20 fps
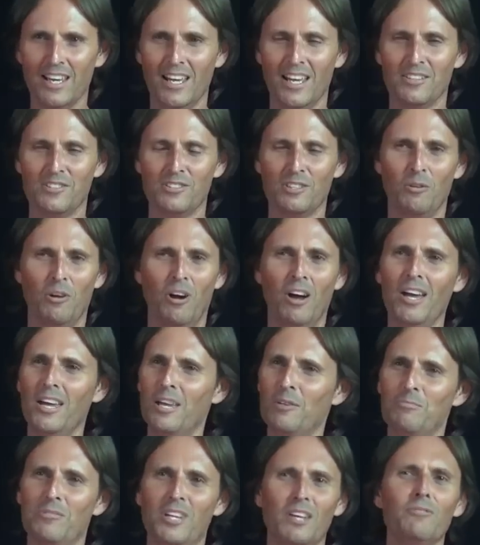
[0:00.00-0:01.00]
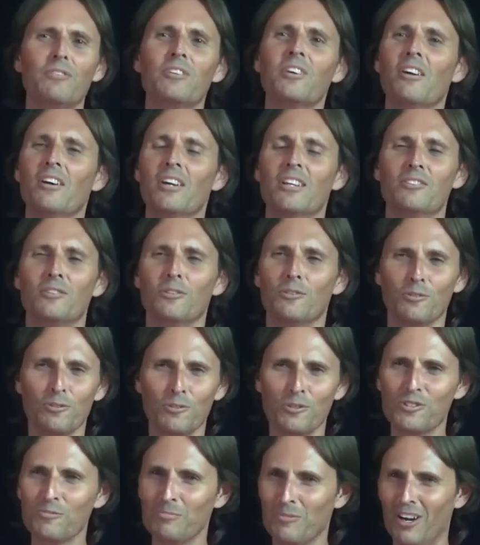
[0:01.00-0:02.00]
And so I am never going to
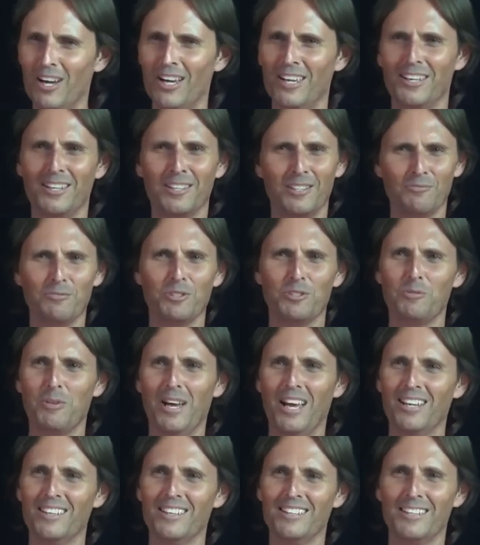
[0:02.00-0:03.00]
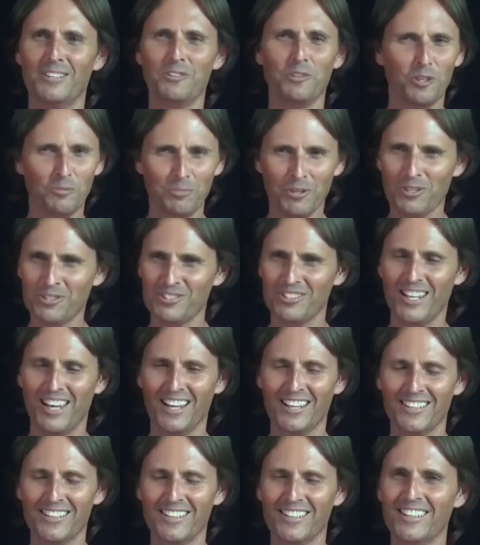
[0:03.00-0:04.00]
lose my individuality or
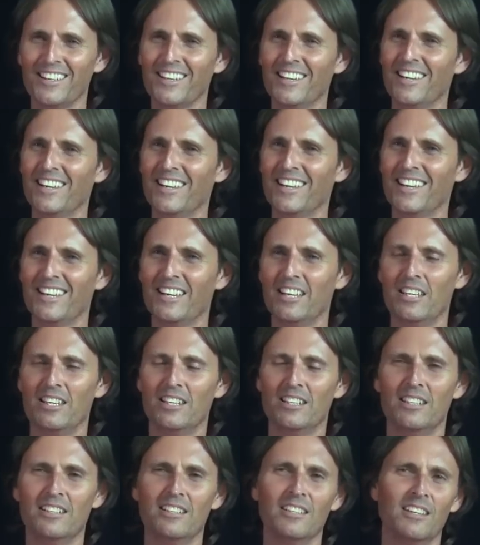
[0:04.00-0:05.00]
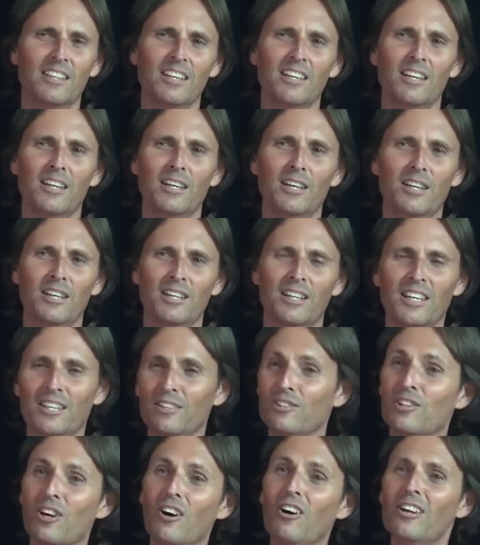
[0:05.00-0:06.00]
personality
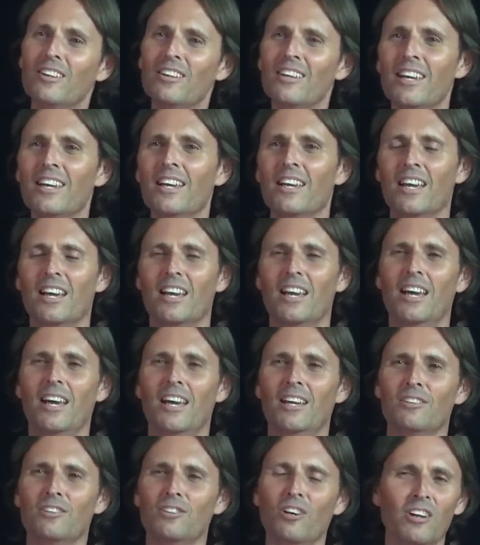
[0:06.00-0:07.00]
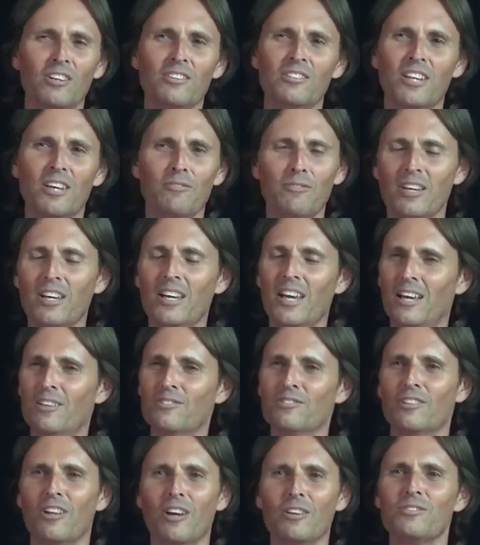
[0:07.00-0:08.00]
in God, and God never
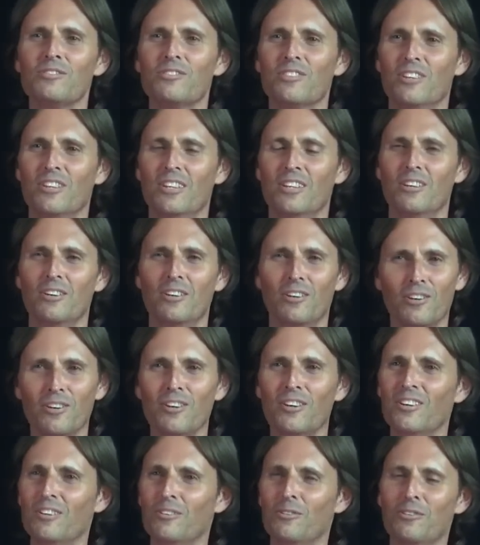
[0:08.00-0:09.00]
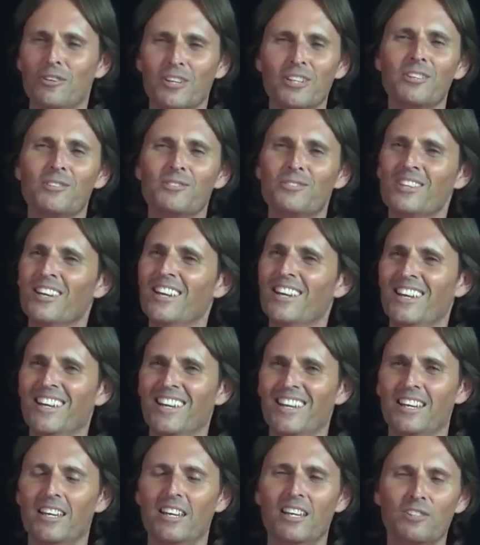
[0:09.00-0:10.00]
has lost her or his
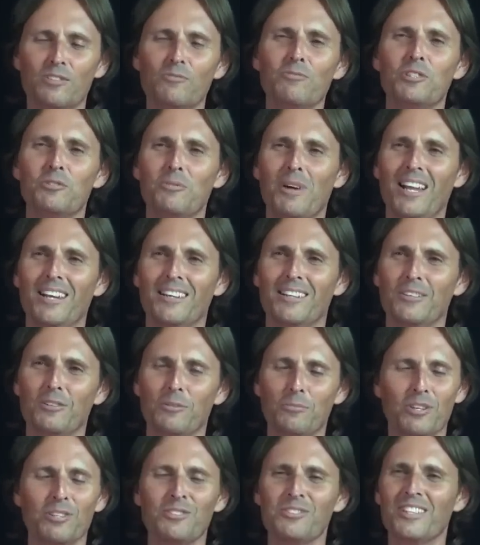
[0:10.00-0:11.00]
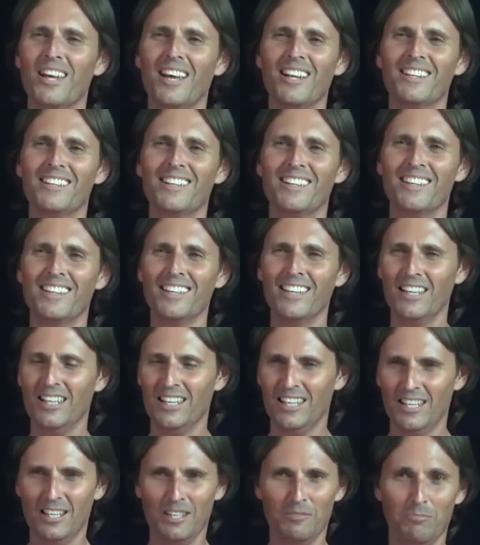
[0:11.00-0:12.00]
individuality or personality
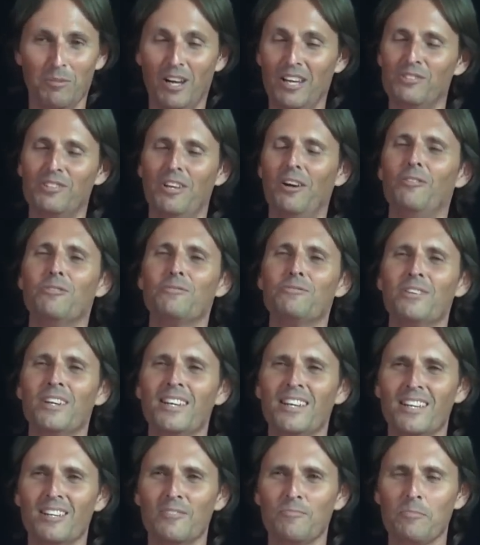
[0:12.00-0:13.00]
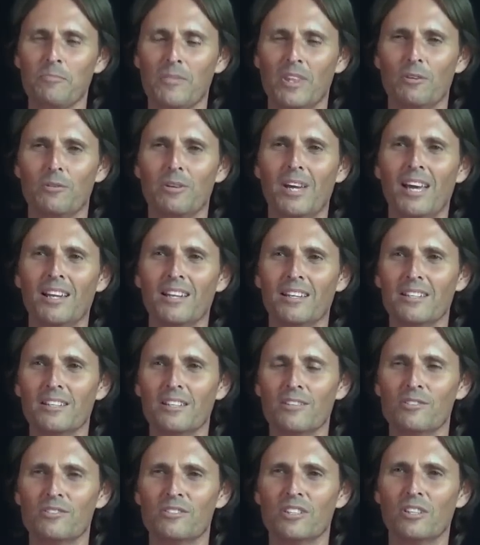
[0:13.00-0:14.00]
in myself. The
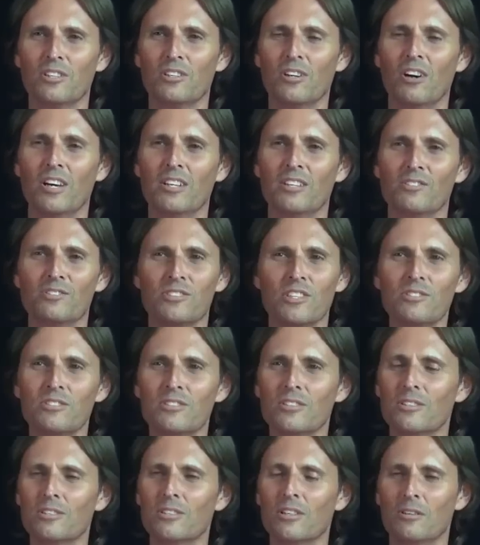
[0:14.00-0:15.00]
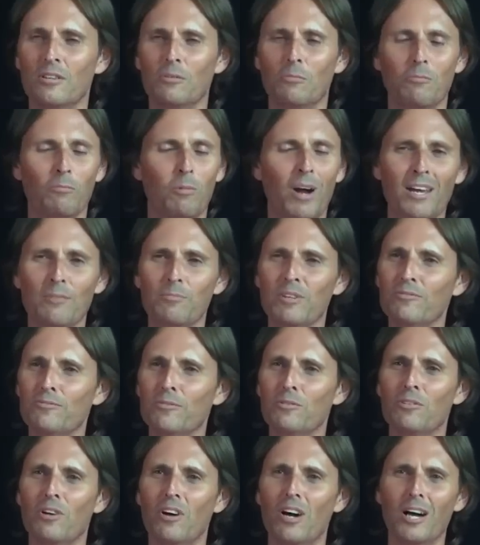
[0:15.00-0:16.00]
reality is that God existed way
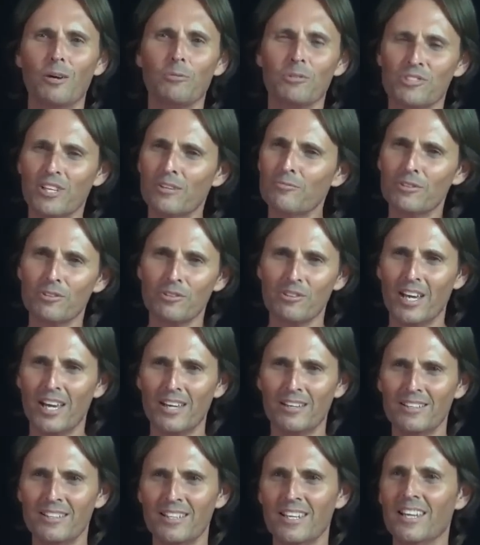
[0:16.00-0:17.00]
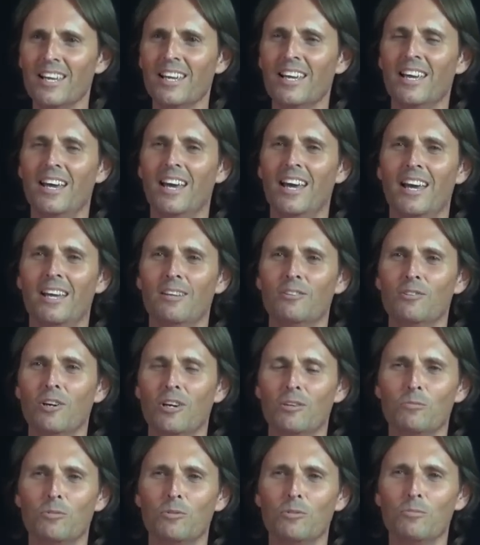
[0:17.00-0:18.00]
before I was ever created, and
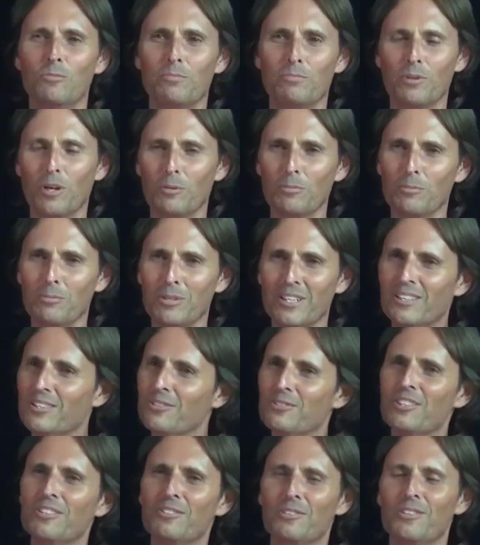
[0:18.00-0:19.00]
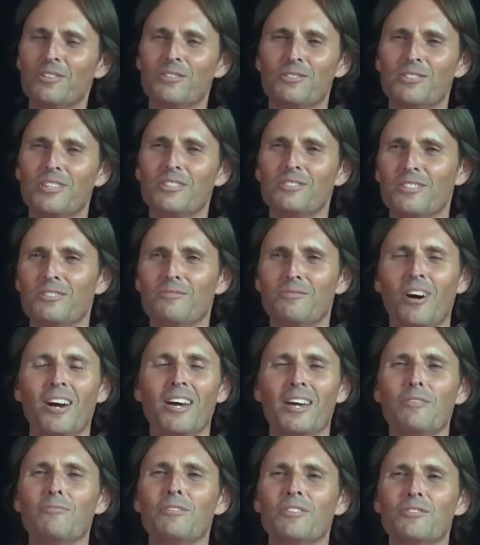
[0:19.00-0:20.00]
God will probably continue to exist if
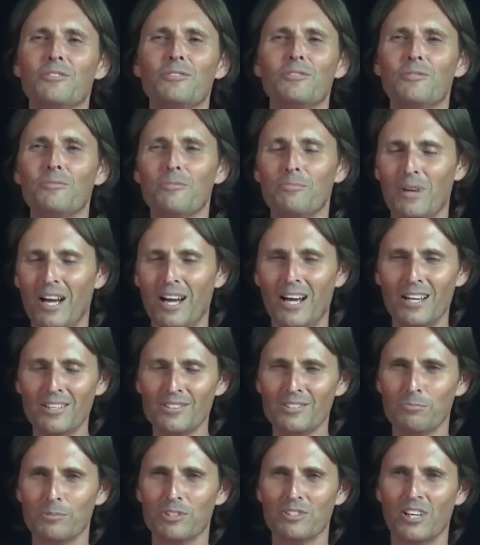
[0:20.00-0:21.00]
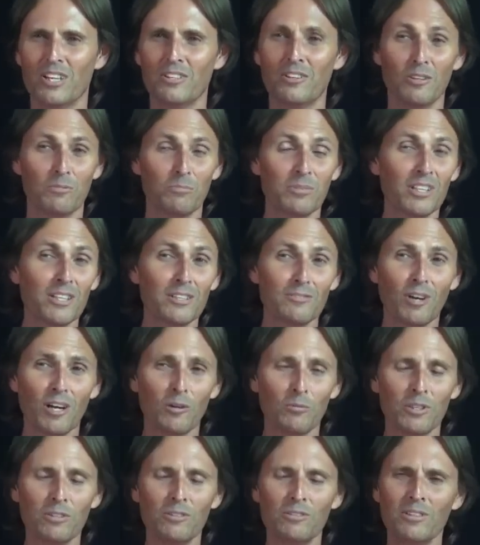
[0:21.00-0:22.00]
I ever do pass, which I don't believe
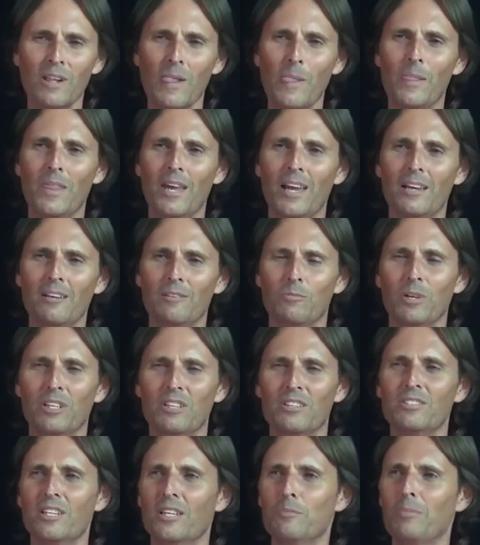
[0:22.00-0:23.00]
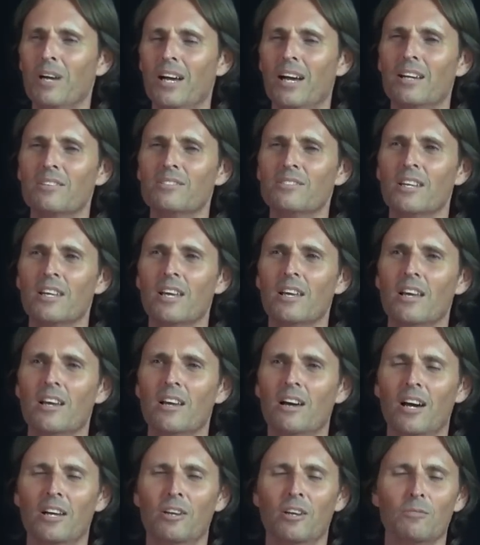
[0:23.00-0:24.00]
I will now. When I say pass,
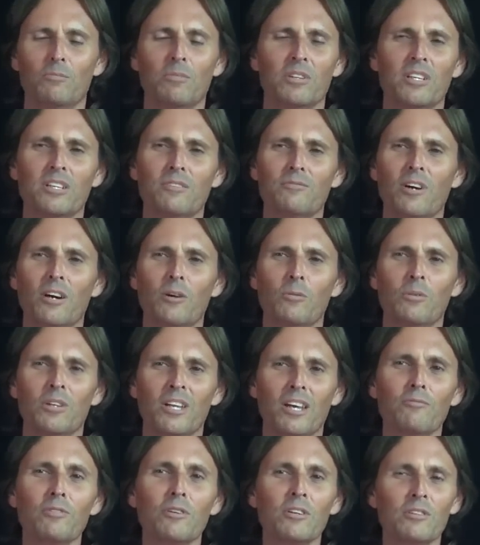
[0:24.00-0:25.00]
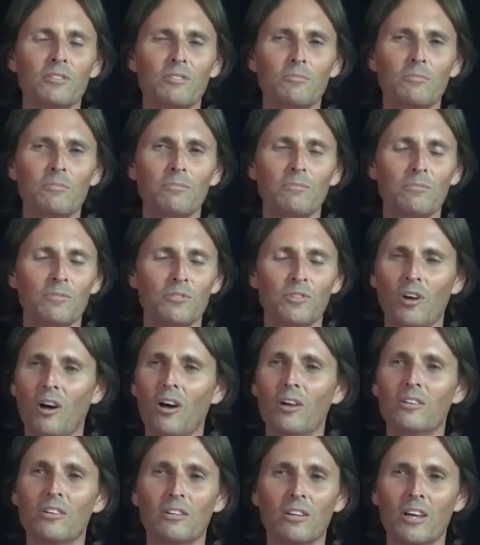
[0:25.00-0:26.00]
I don't believe I will ever
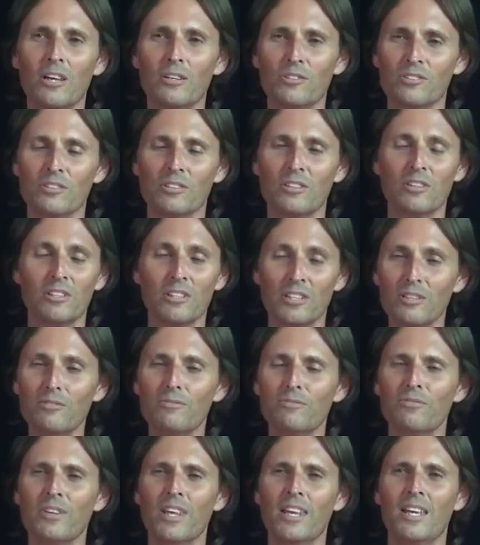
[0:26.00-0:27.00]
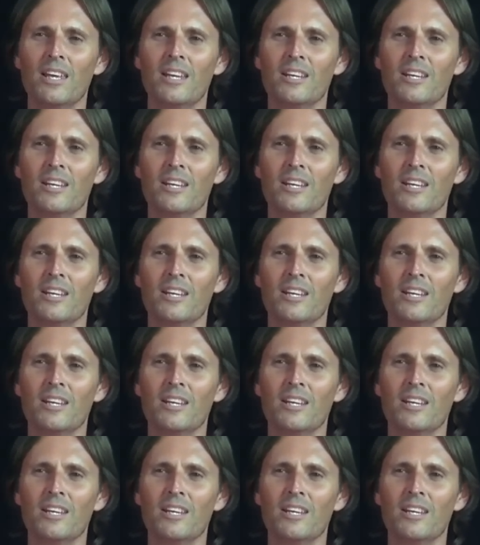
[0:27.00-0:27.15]
not live.